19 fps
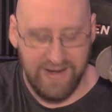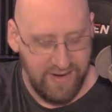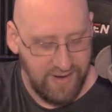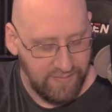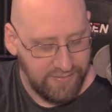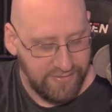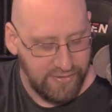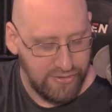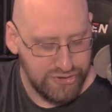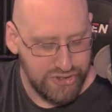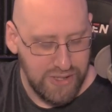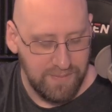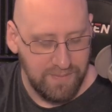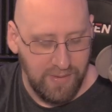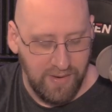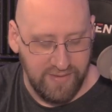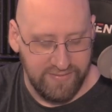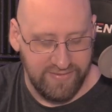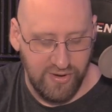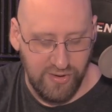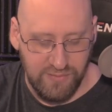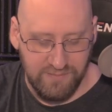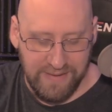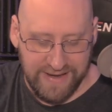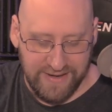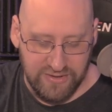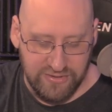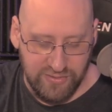up searching Paul's home
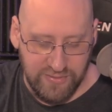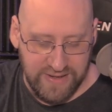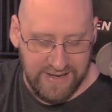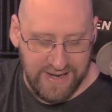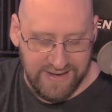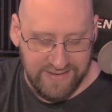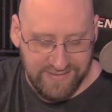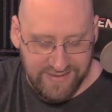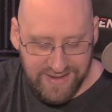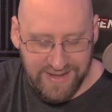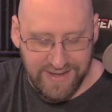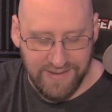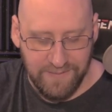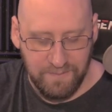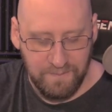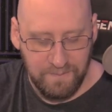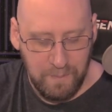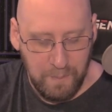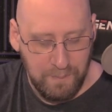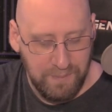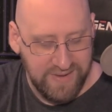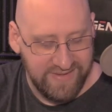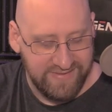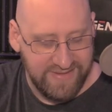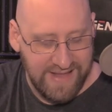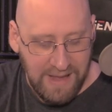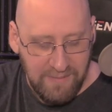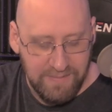back in 2019, but he
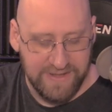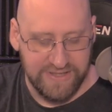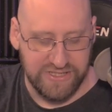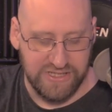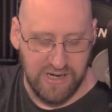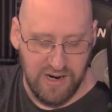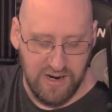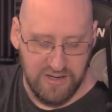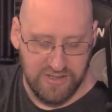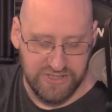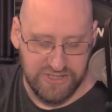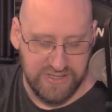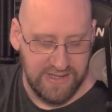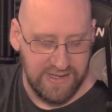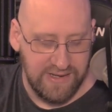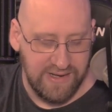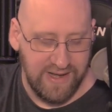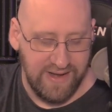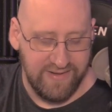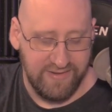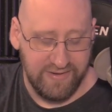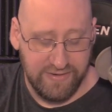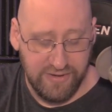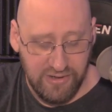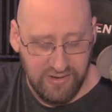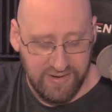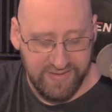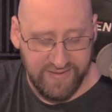has not been charged, and his
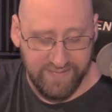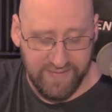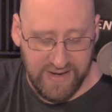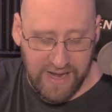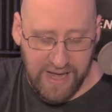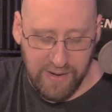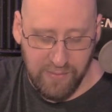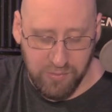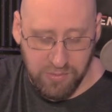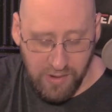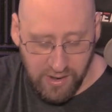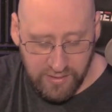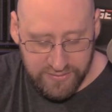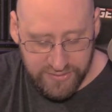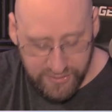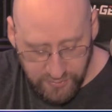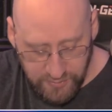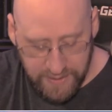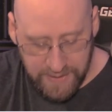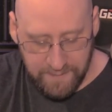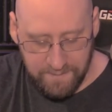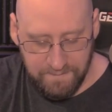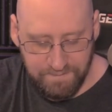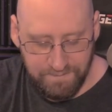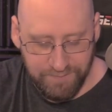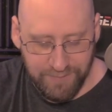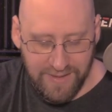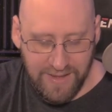attorneys have denied wrongdoing.
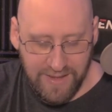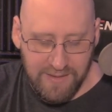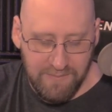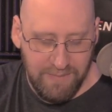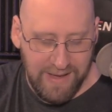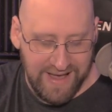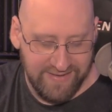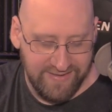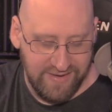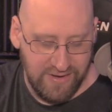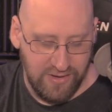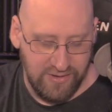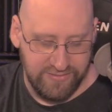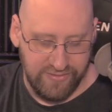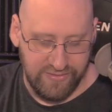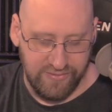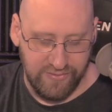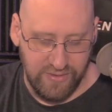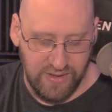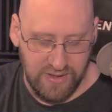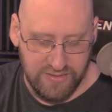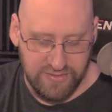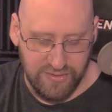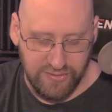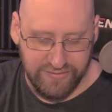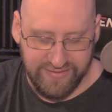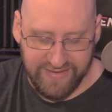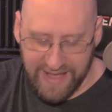Paxton also uh,
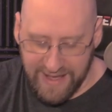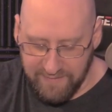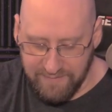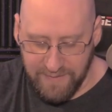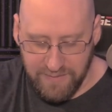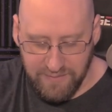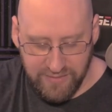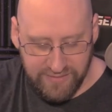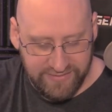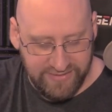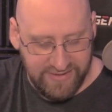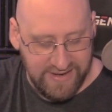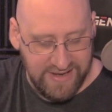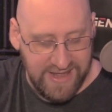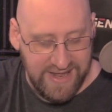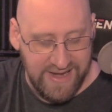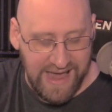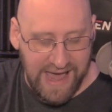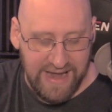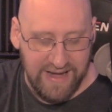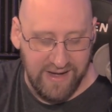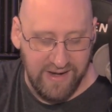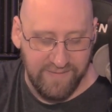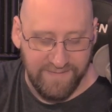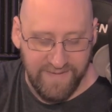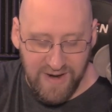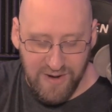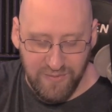told staff members that he had had an
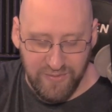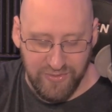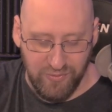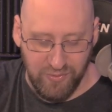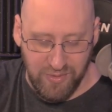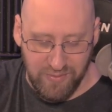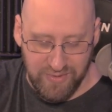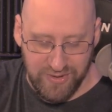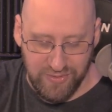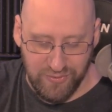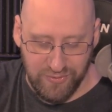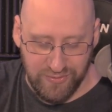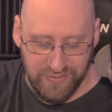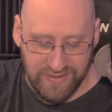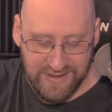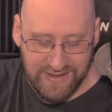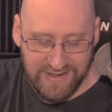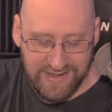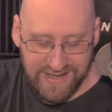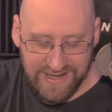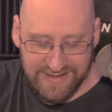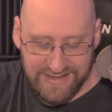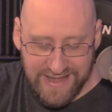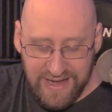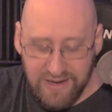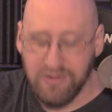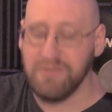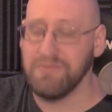affair with a woman who, it
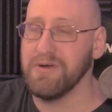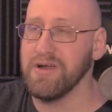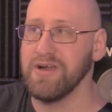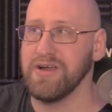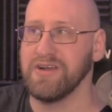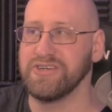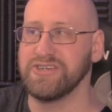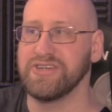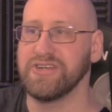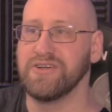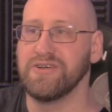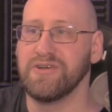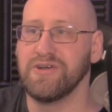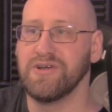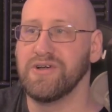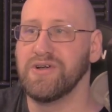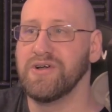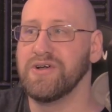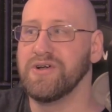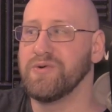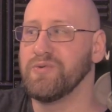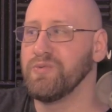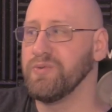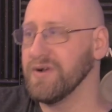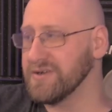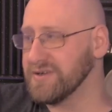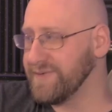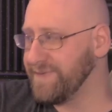later emerged,
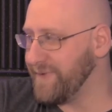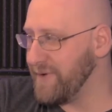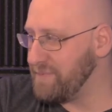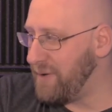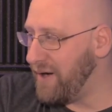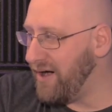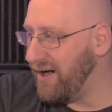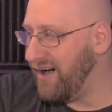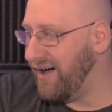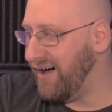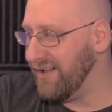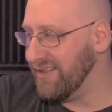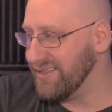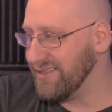worked for Paul.